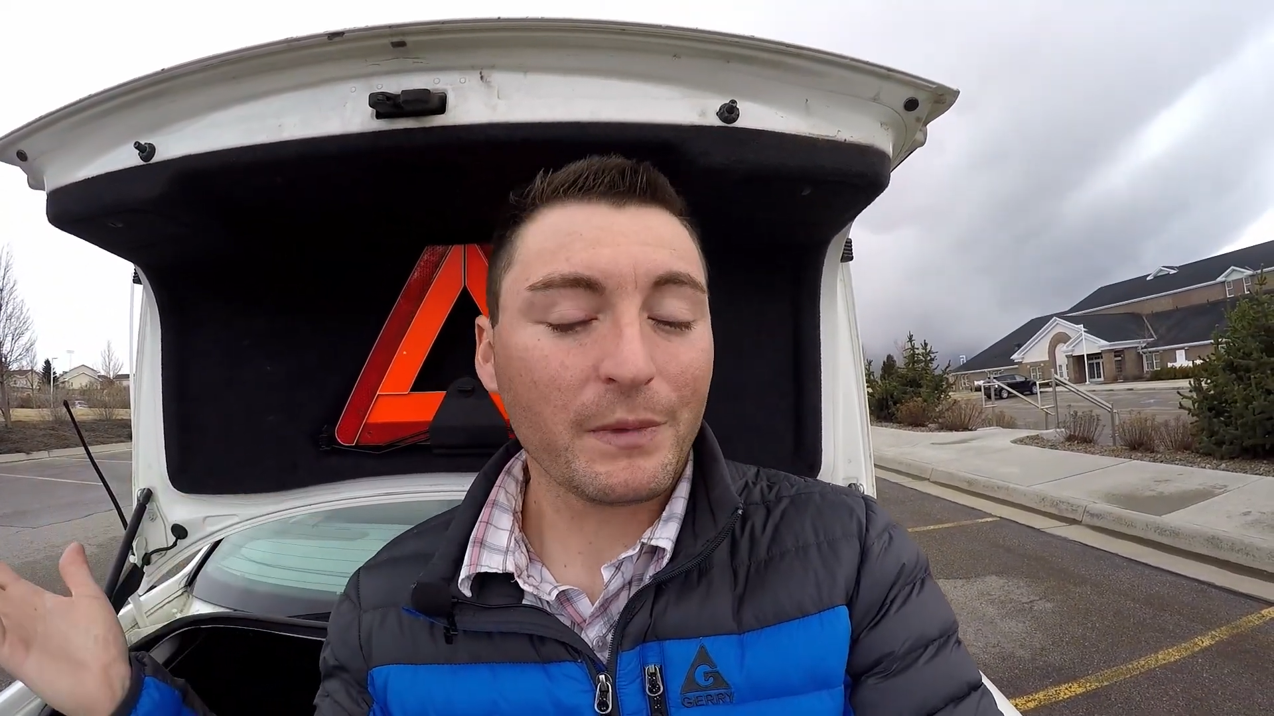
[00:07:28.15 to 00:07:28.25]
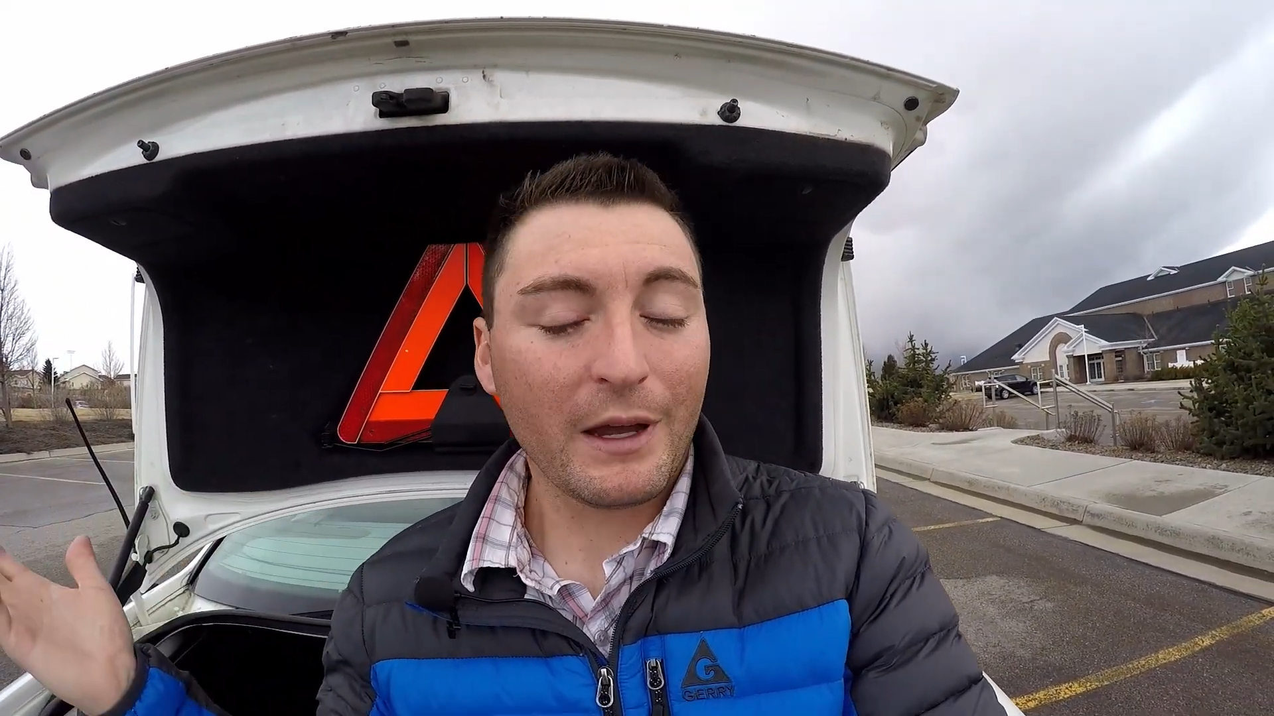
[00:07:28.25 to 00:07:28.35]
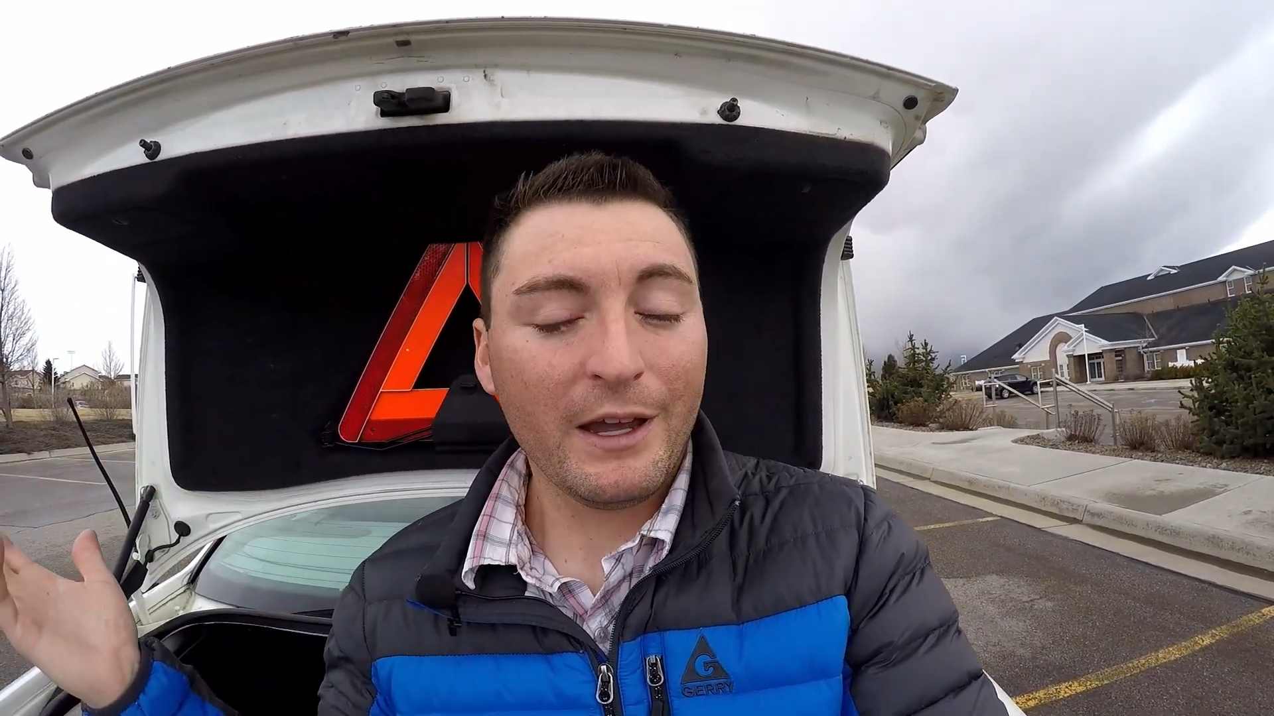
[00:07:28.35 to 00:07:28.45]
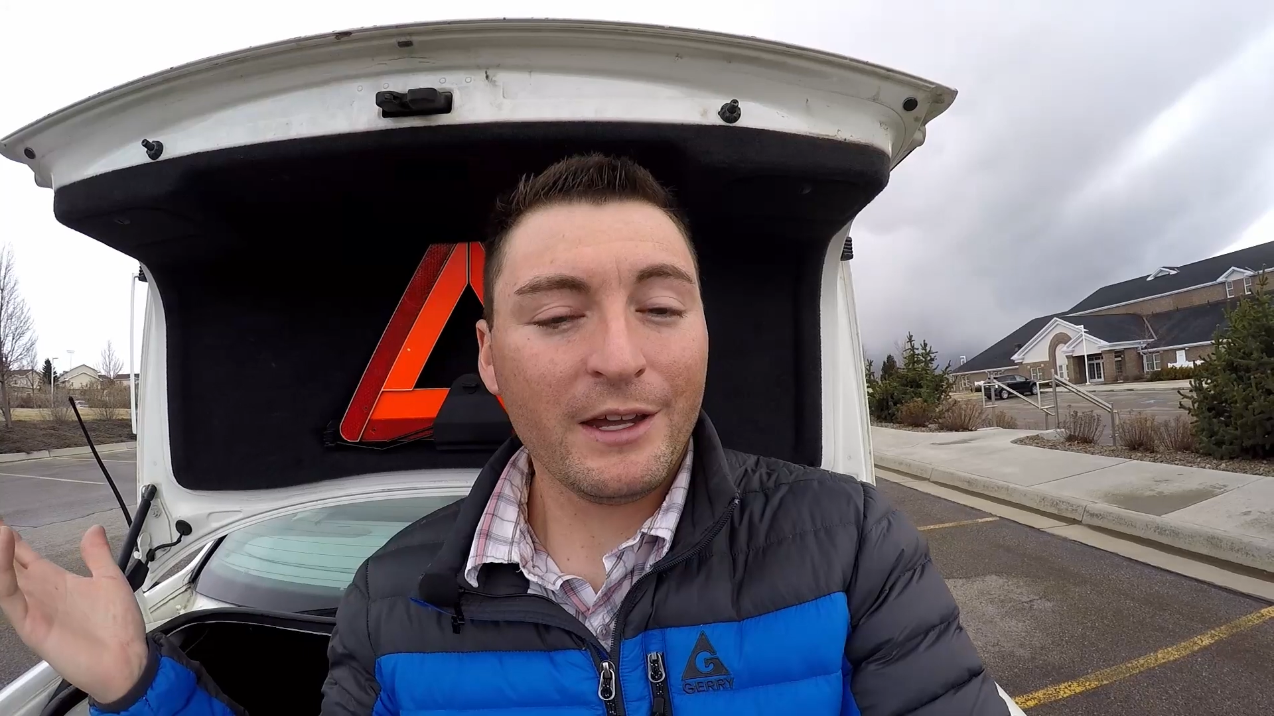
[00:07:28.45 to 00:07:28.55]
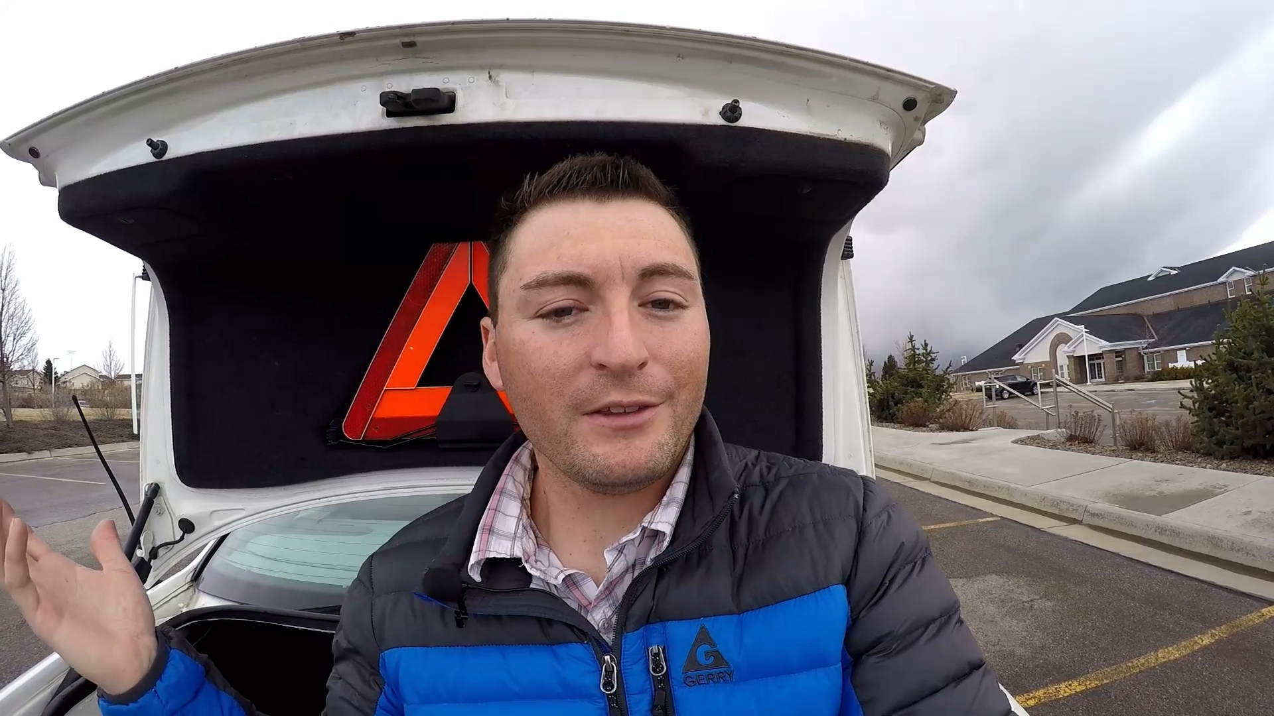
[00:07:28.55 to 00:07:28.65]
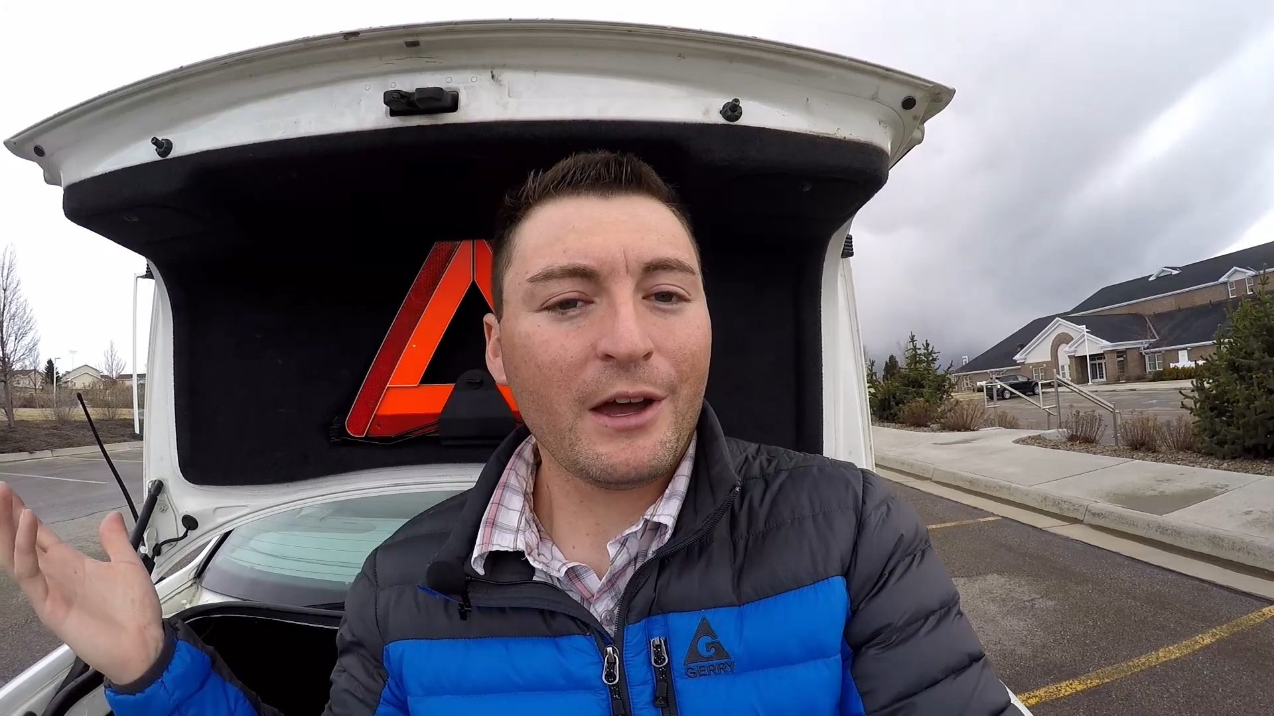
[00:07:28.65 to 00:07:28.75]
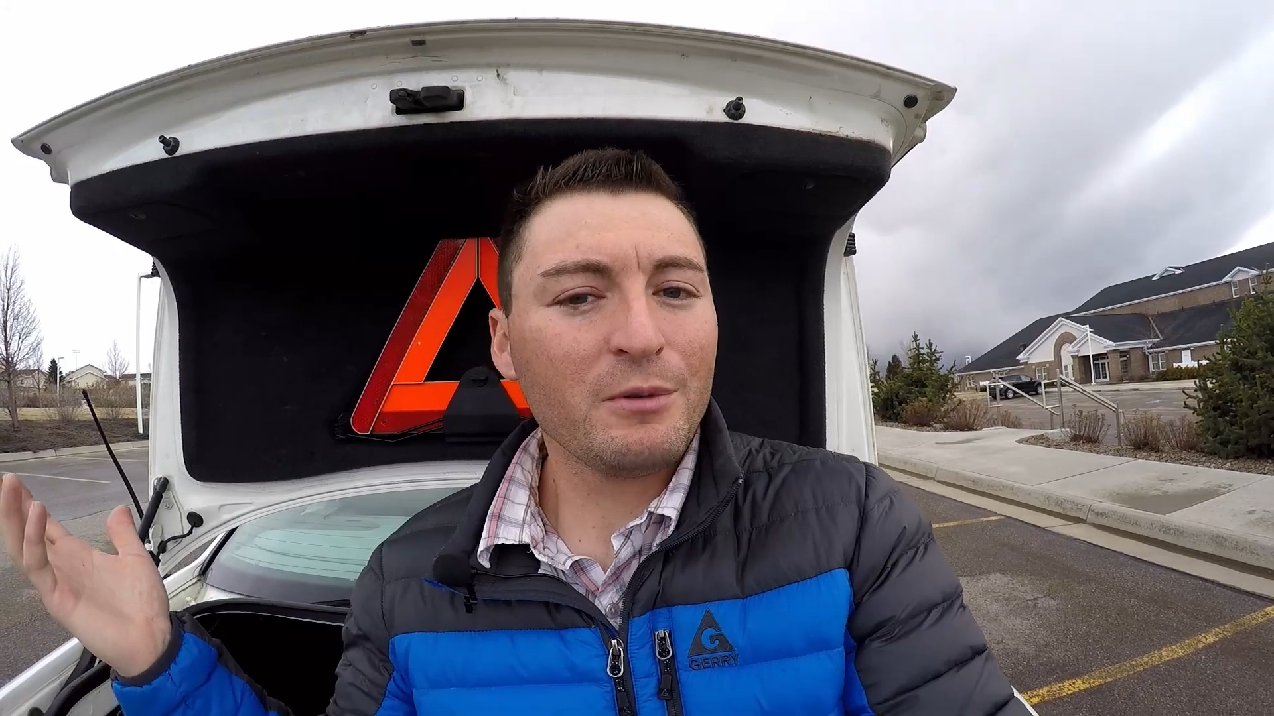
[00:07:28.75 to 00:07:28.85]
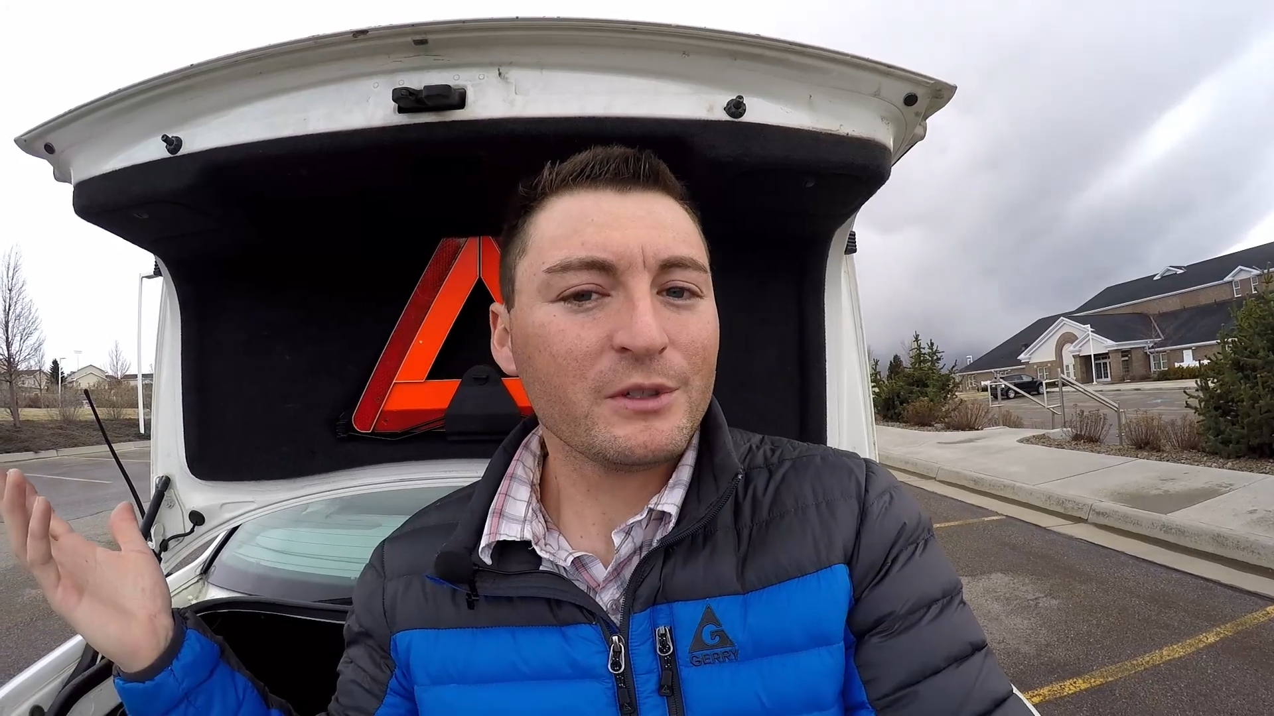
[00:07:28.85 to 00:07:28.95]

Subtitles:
Hey, that